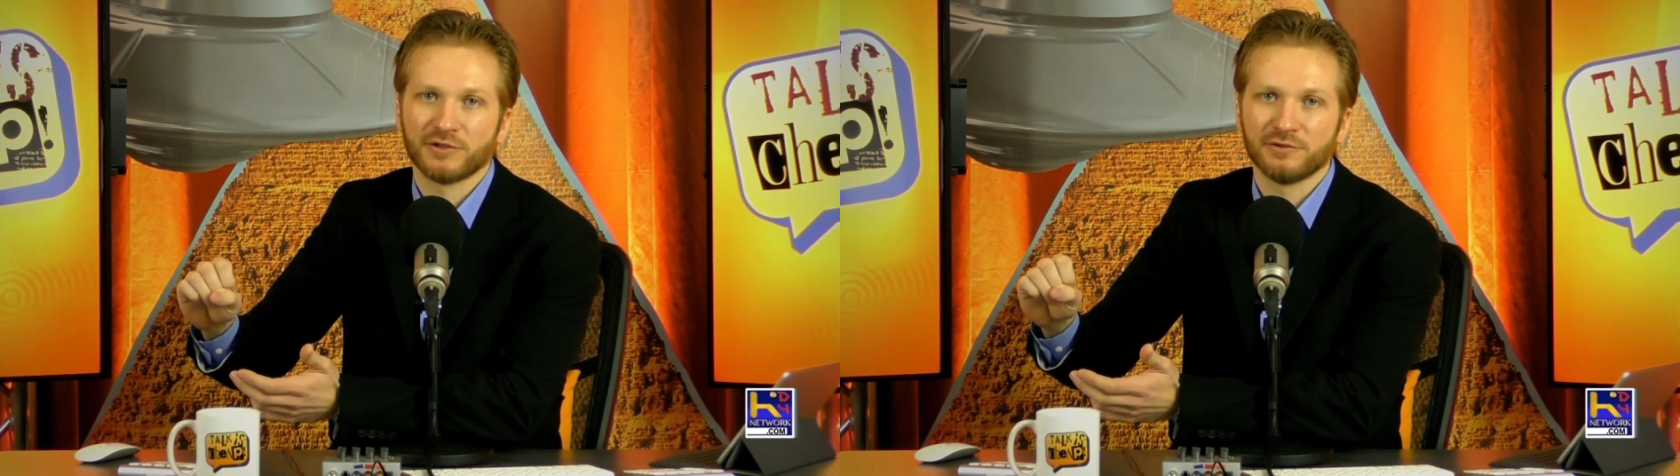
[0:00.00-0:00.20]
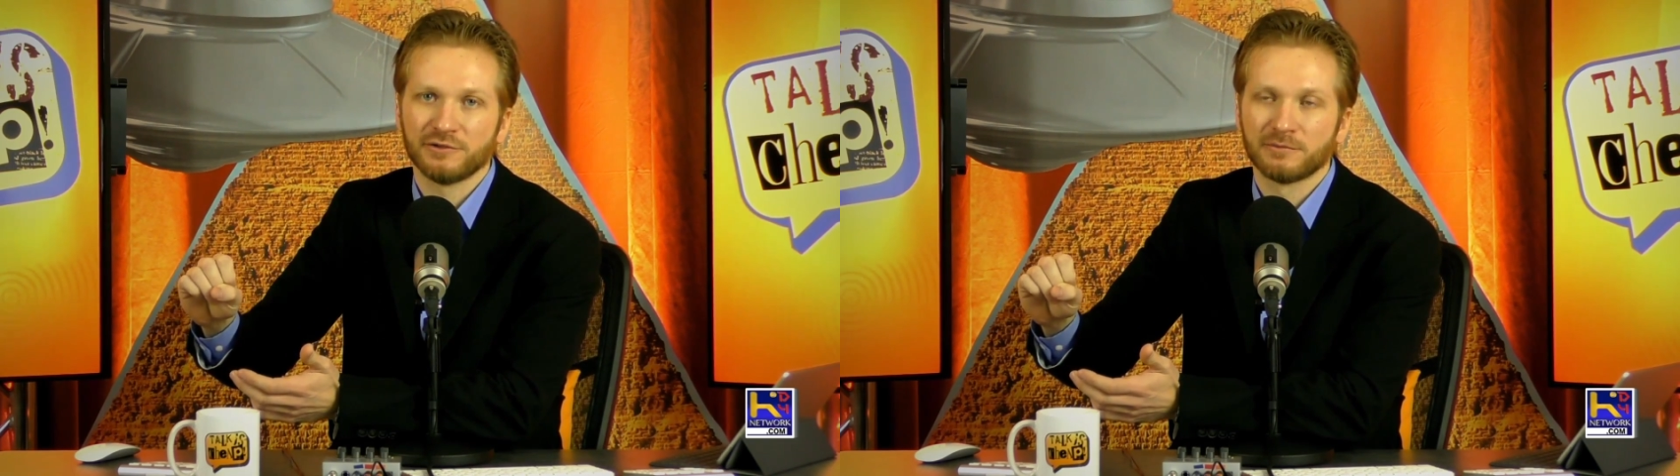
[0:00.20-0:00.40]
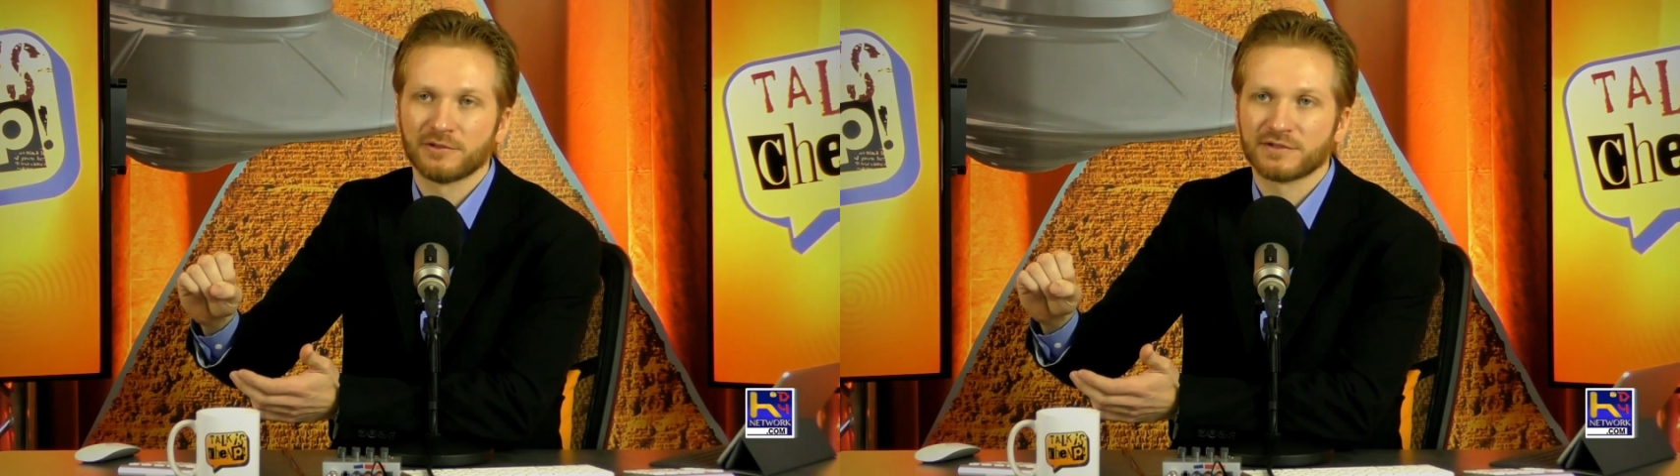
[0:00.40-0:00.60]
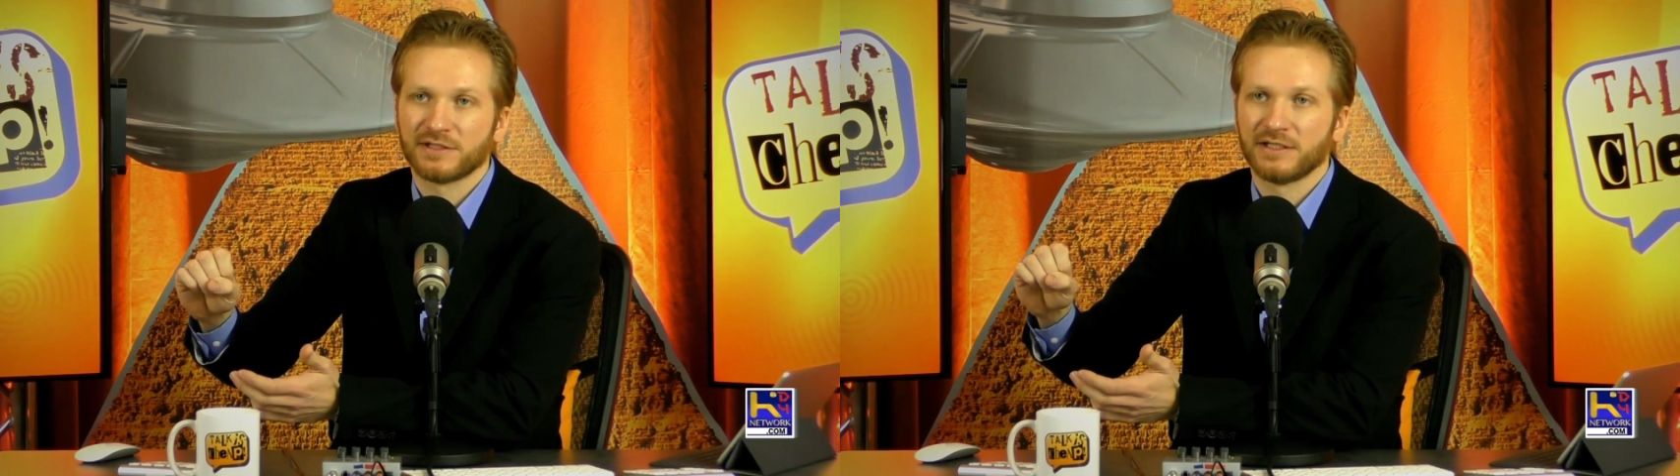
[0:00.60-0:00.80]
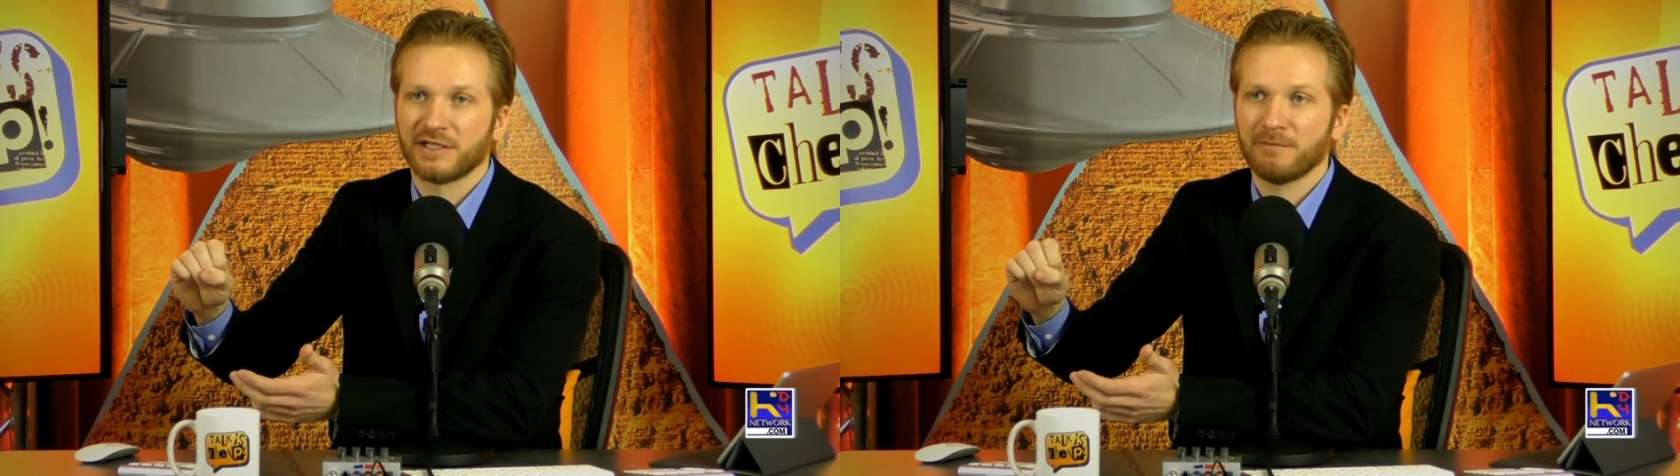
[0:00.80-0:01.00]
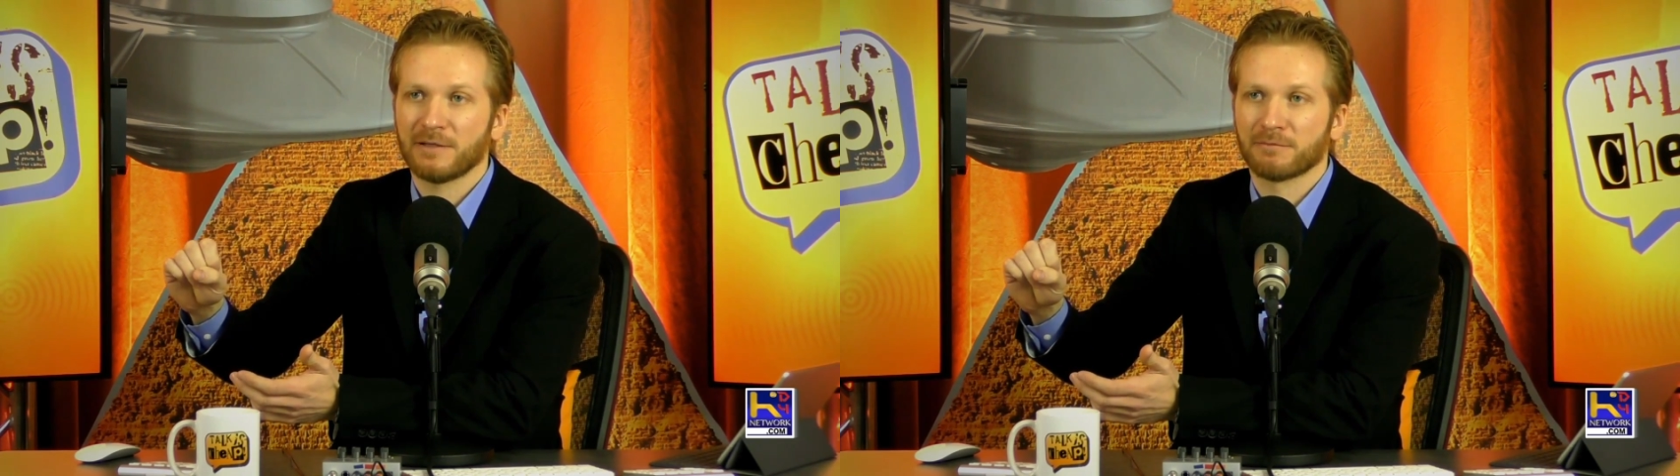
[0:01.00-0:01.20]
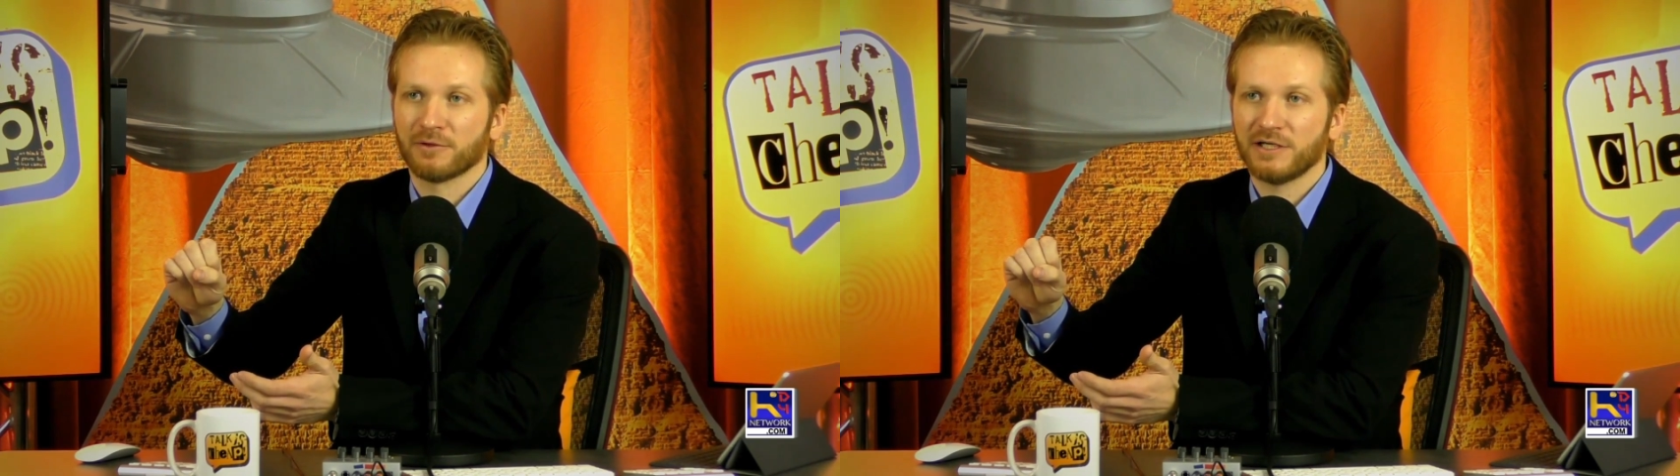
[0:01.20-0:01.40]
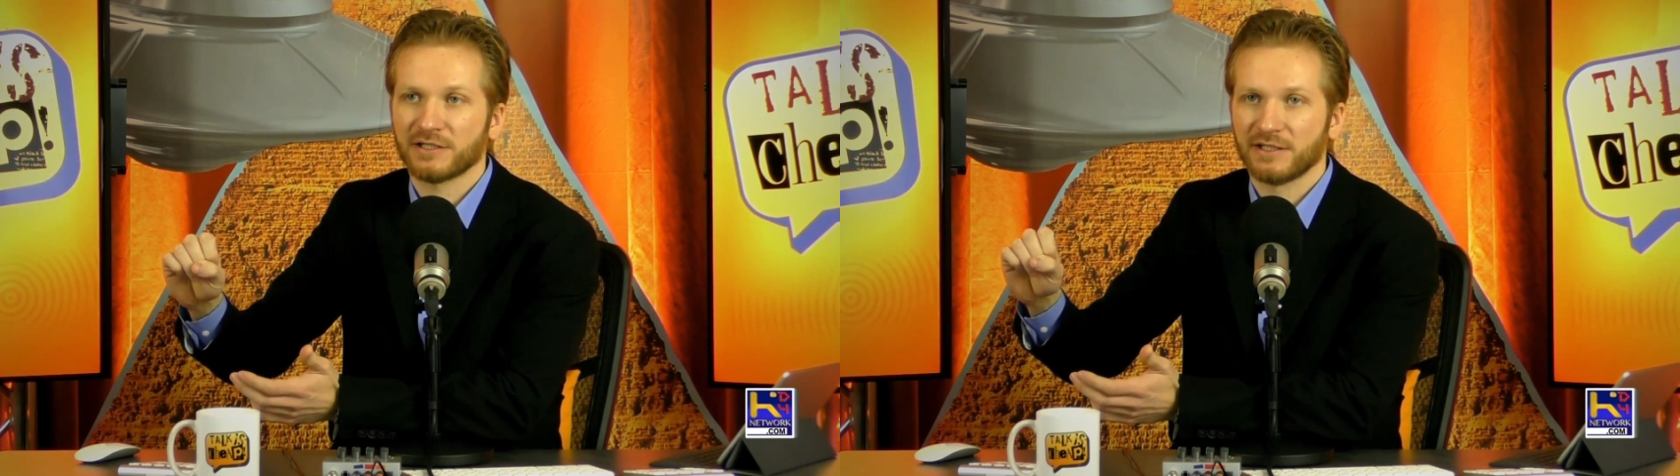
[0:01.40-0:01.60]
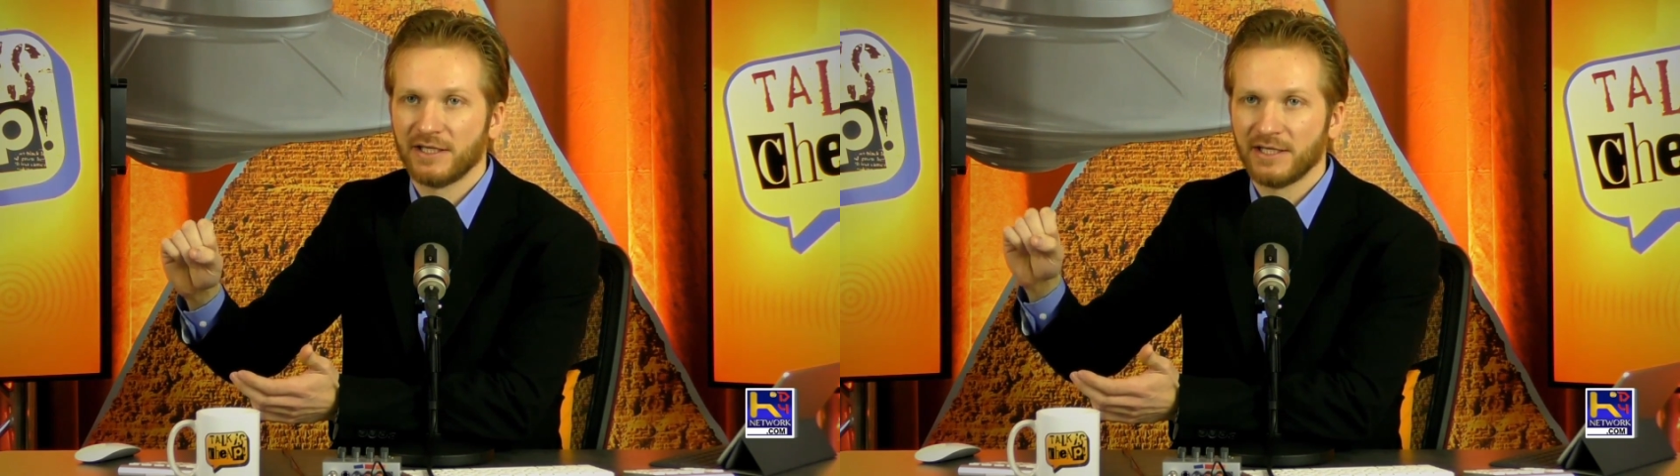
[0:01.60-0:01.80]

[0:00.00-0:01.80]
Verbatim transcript: YouTubers. Give me a break.